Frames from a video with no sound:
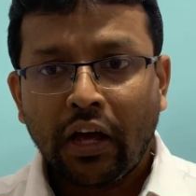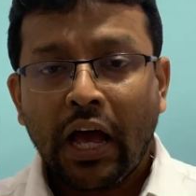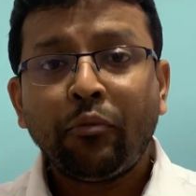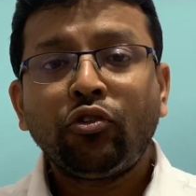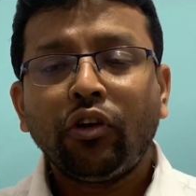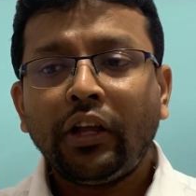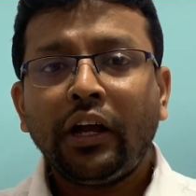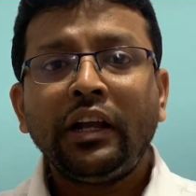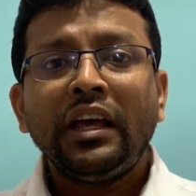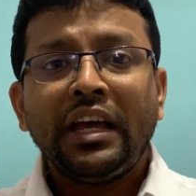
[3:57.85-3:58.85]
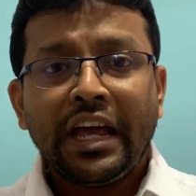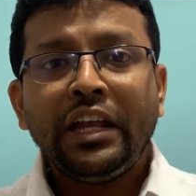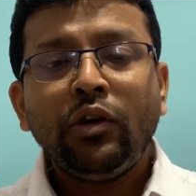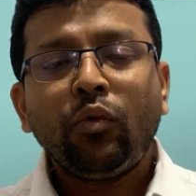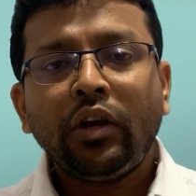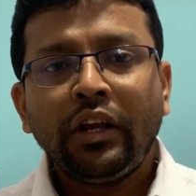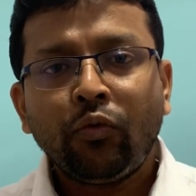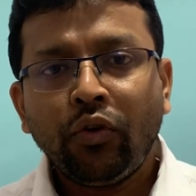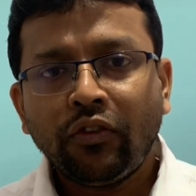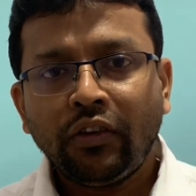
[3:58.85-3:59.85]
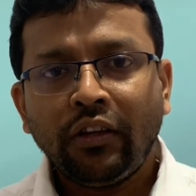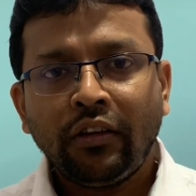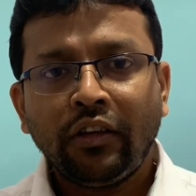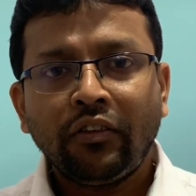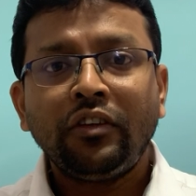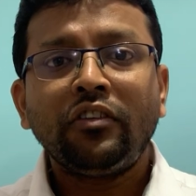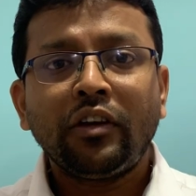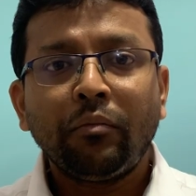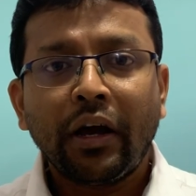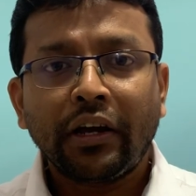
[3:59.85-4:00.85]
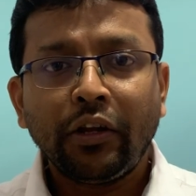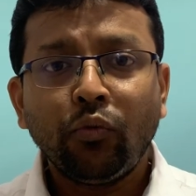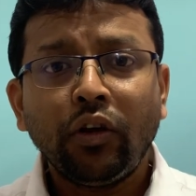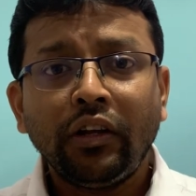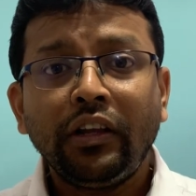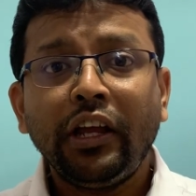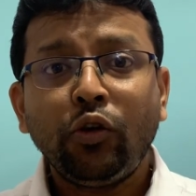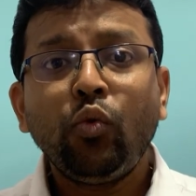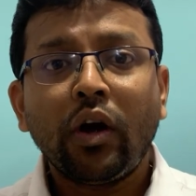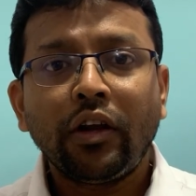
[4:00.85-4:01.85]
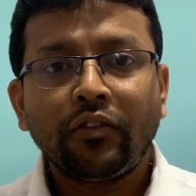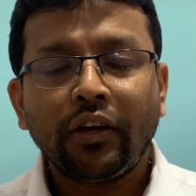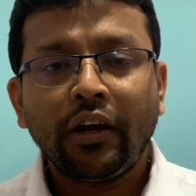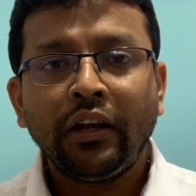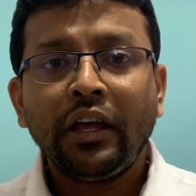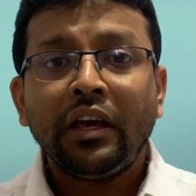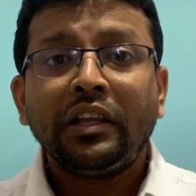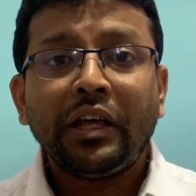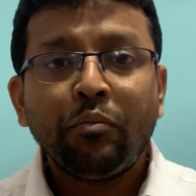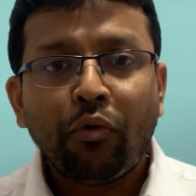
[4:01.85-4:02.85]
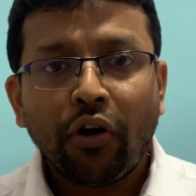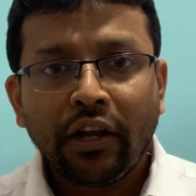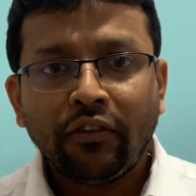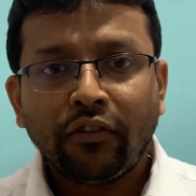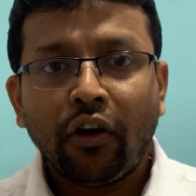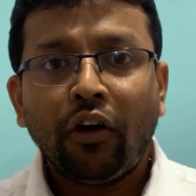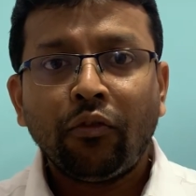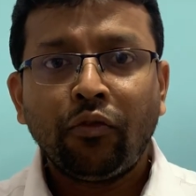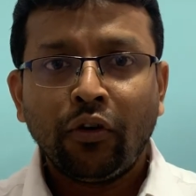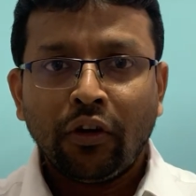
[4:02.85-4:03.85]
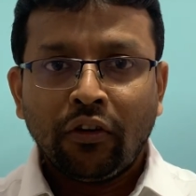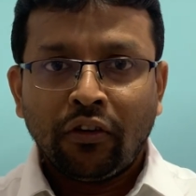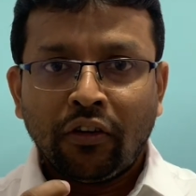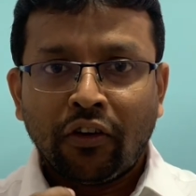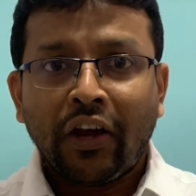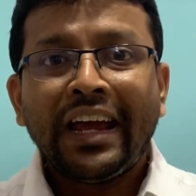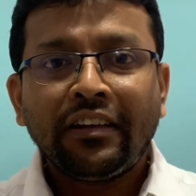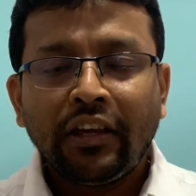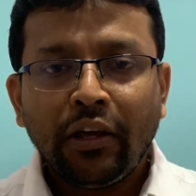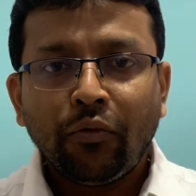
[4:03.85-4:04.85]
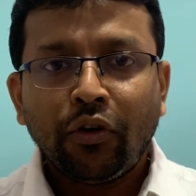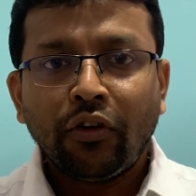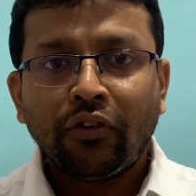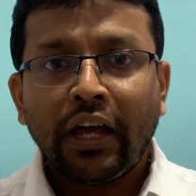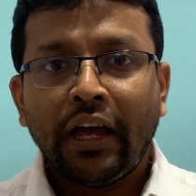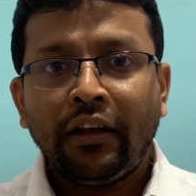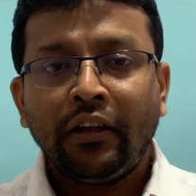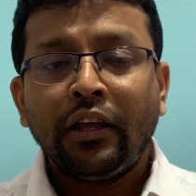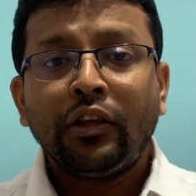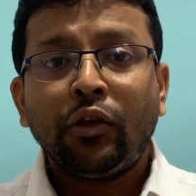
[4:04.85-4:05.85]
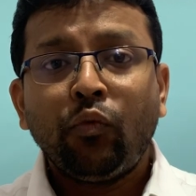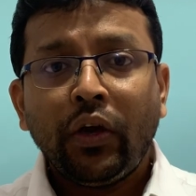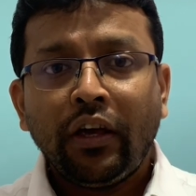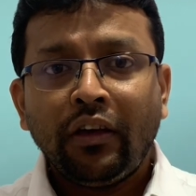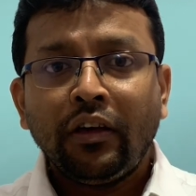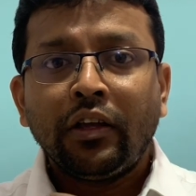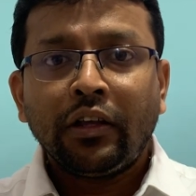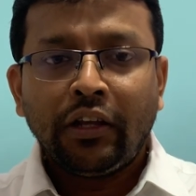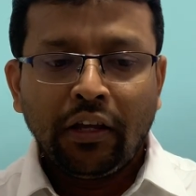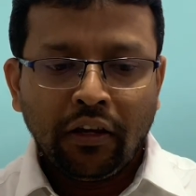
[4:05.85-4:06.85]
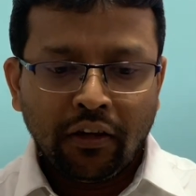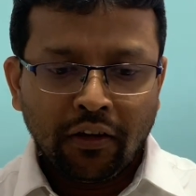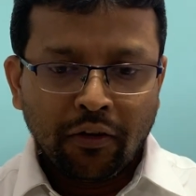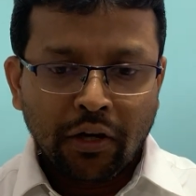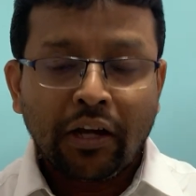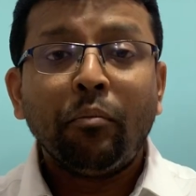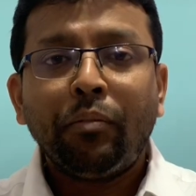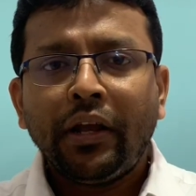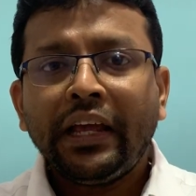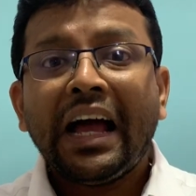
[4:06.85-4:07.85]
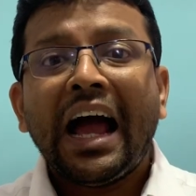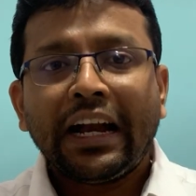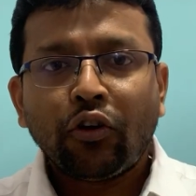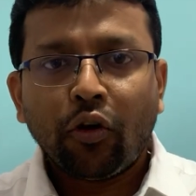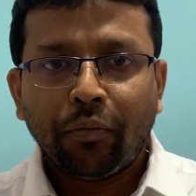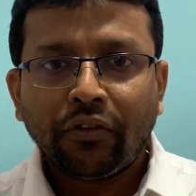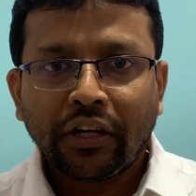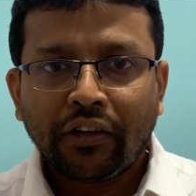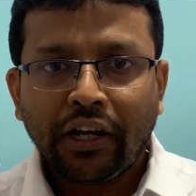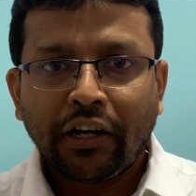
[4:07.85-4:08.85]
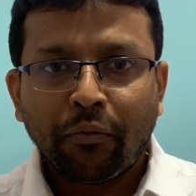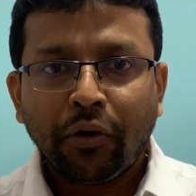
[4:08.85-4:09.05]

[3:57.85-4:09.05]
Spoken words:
I'm sure that anyone who is in digital marketing world, they do understand the importance of the right keywords and the way the compelling ad copies are created.